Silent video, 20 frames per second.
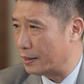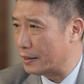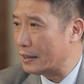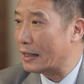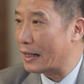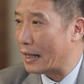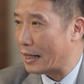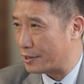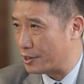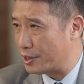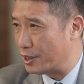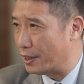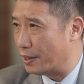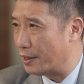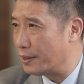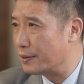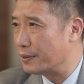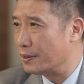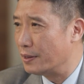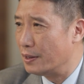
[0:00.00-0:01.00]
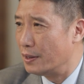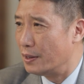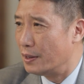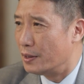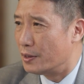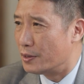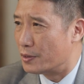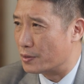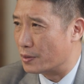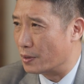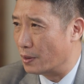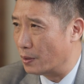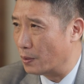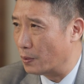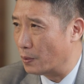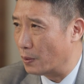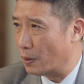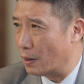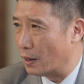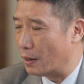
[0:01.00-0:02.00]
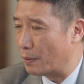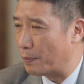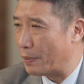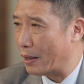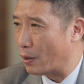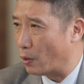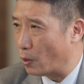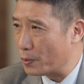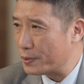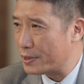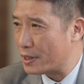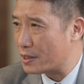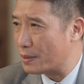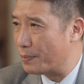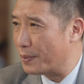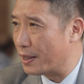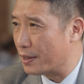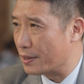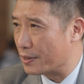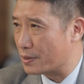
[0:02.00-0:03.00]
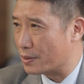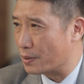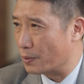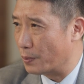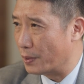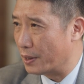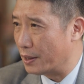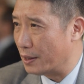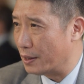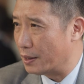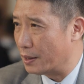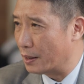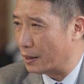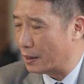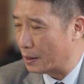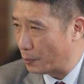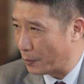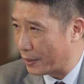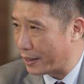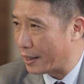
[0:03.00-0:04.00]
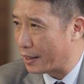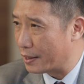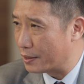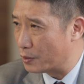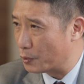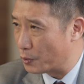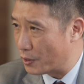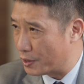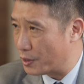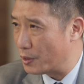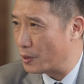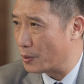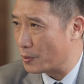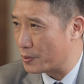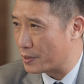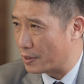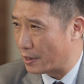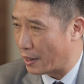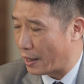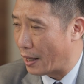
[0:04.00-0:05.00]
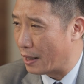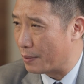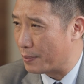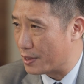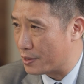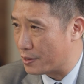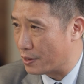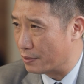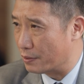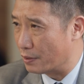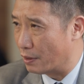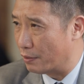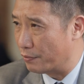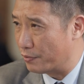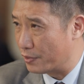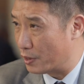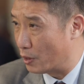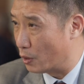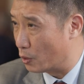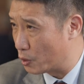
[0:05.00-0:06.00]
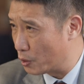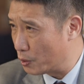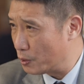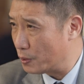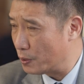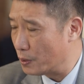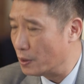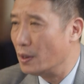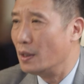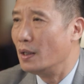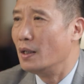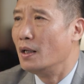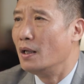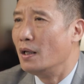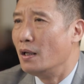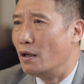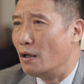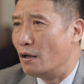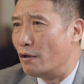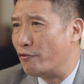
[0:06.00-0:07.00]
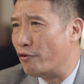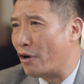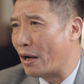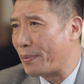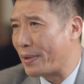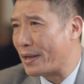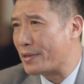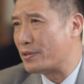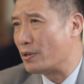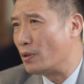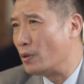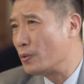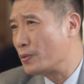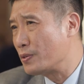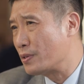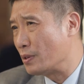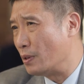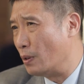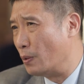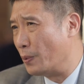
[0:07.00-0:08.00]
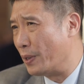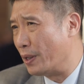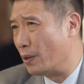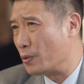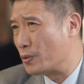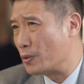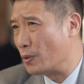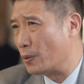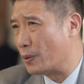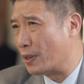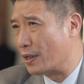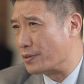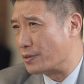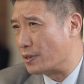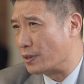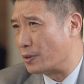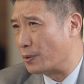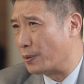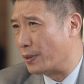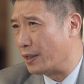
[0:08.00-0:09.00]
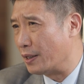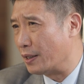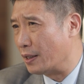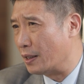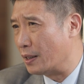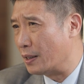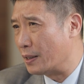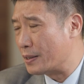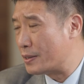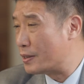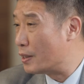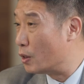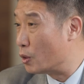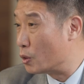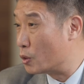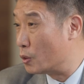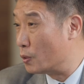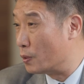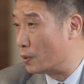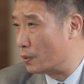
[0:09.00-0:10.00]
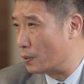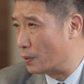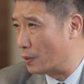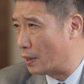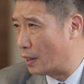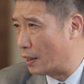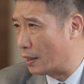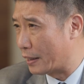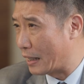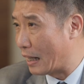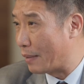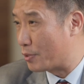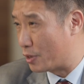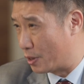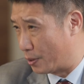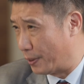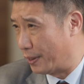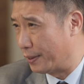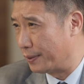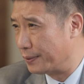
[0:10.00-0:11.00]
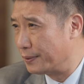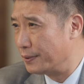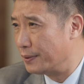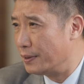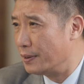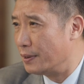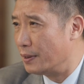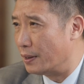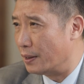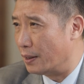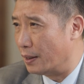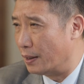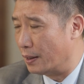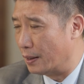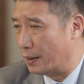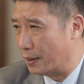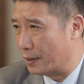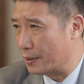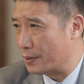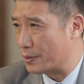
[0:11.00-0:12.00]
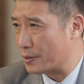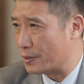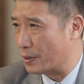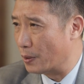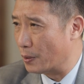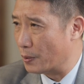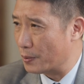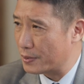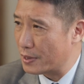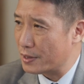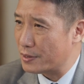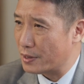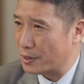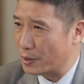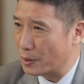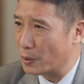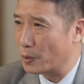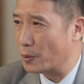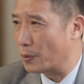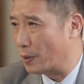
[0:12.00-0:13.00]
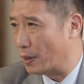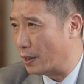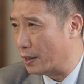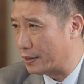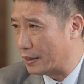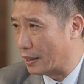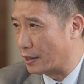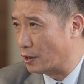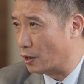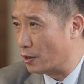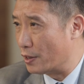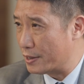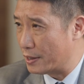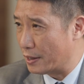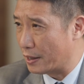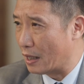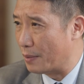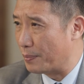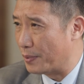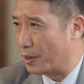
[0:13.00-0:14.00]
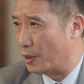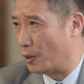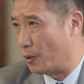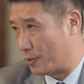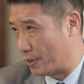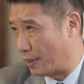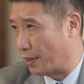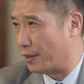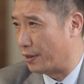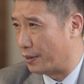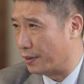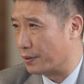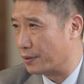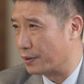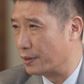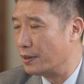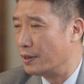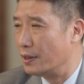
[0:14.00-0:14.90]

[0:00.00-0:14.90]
inlet chilling. So by all these means, we we can reduce the emission of CO2. For FPSOs, we also considering CO2 capturing. so CCU technology can be used here.